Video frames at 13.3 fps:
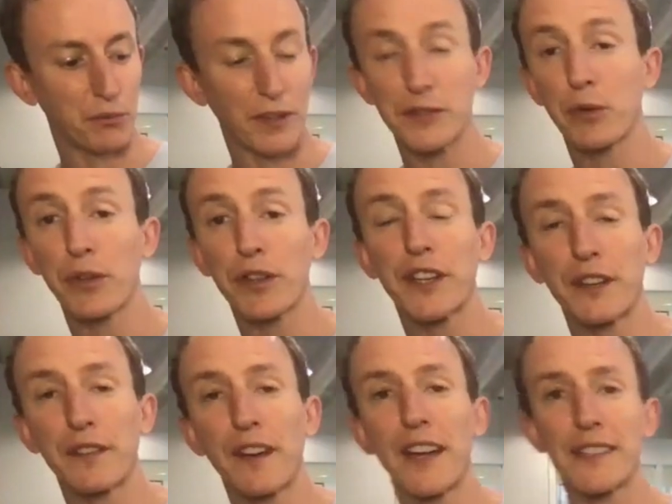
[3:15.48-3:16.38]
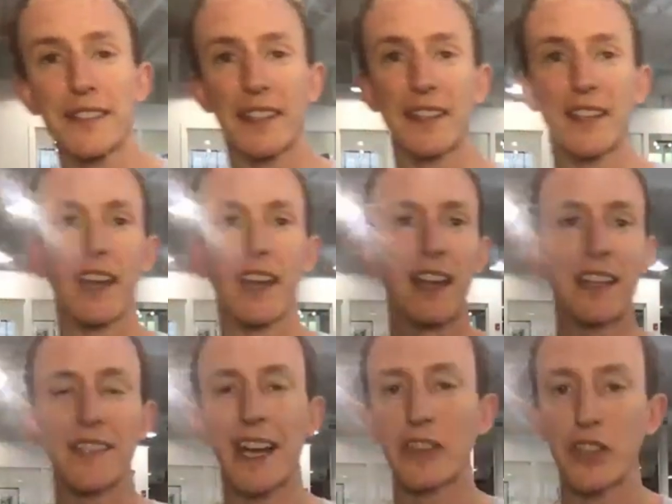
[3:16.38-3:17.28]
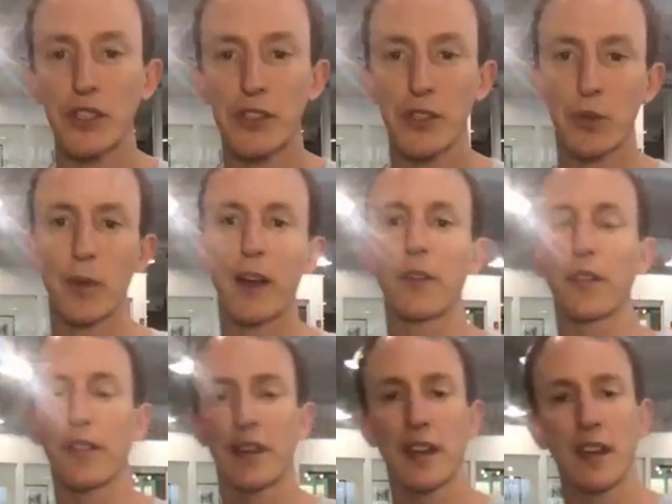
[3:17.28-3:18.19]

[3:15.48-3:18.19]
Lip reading: really good advice. And it's not just your wealth.